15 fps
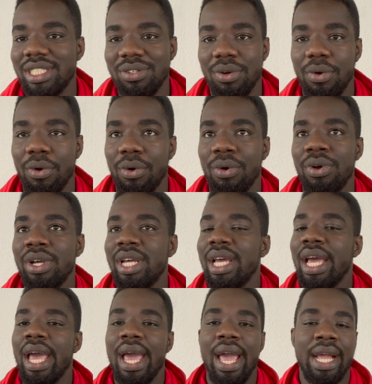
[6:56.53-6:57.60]
or
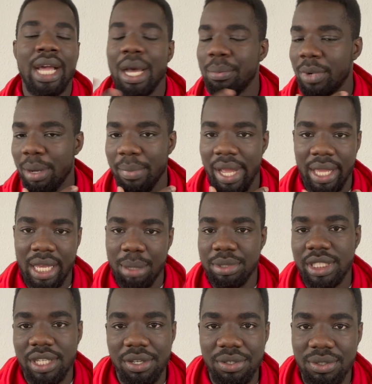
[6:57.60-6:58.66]
a camera might capture you.